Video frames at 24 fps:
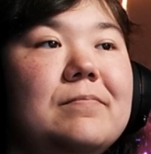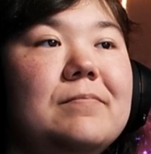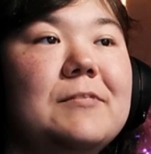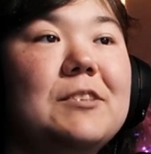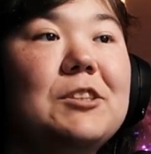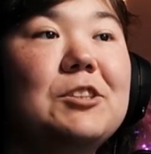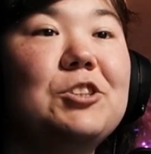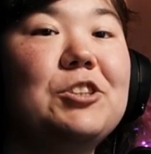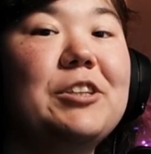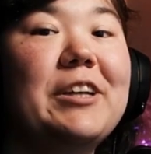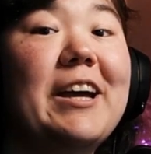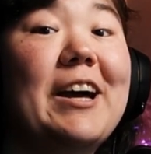
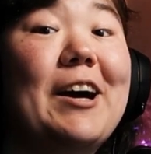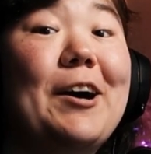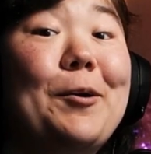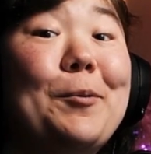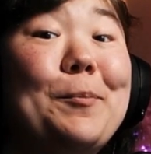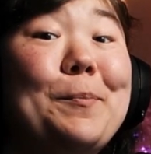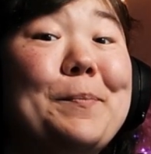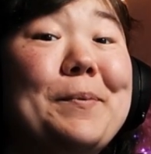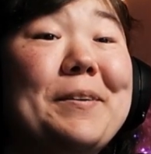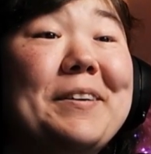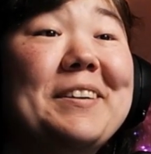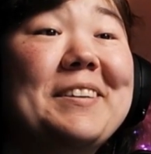Could she
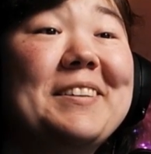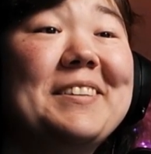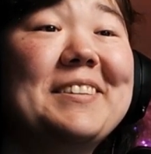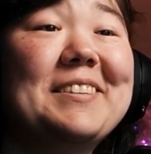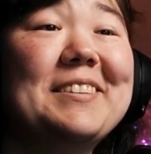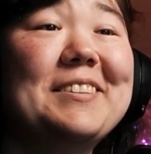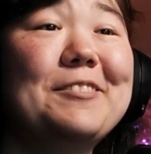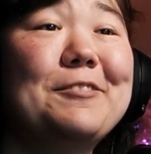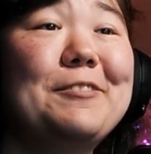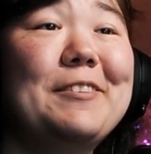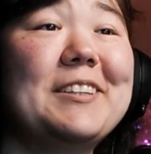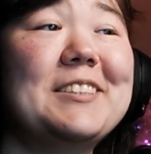help
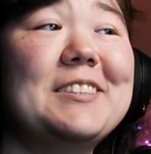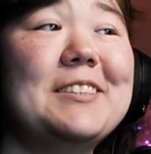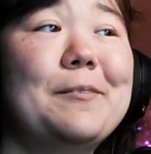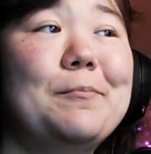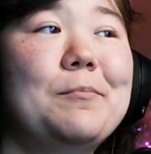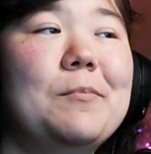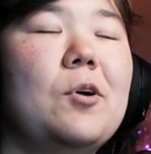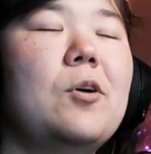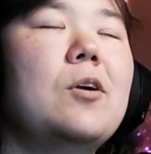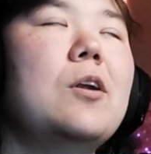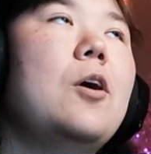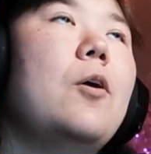fix them?
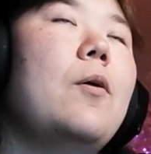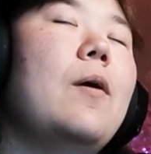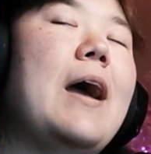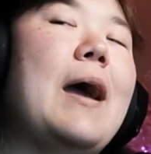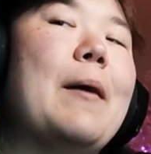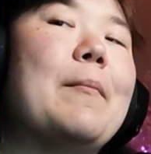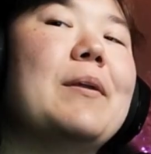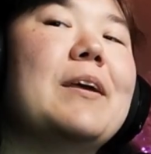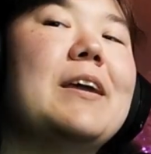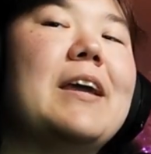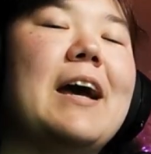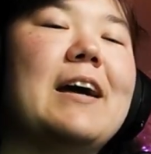Or no,
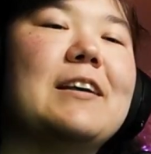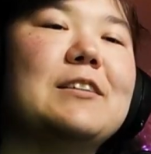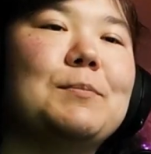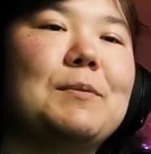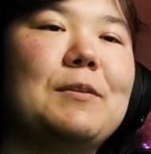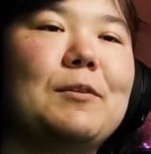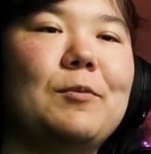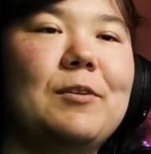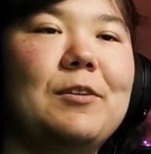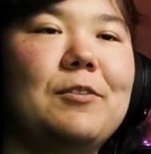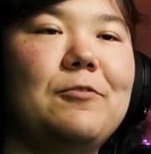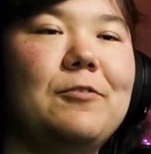Amity has to be
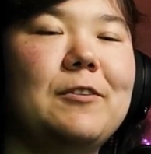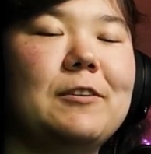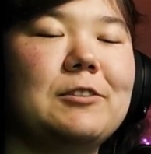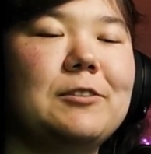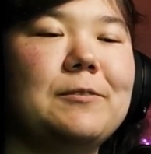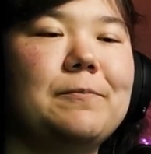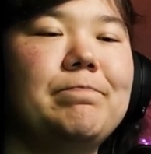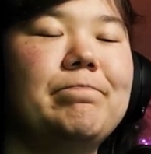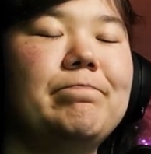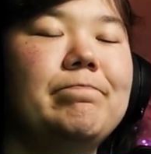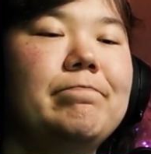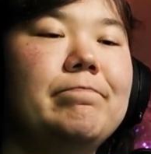the one that fixes
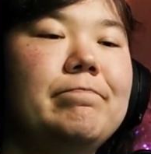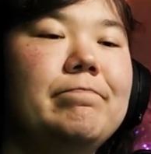them.